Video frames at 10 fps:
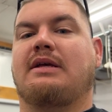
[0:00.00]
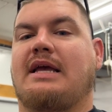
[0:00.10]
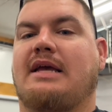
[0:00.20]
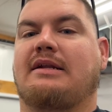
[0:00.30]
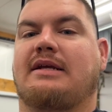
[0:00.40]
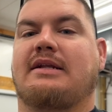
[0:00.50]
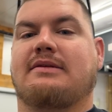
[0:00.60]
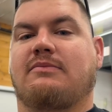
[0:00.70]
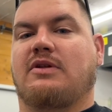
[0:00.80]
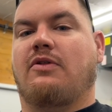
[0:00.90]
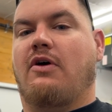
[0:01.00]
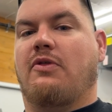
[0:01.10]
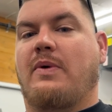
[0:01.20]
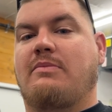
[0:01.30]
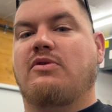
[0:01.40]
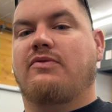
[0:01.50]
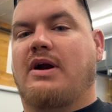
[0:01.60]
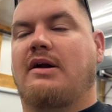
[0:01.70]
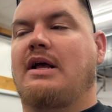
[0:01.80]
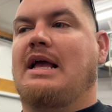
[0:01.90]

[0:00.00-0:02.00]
and get it all the weight moved around,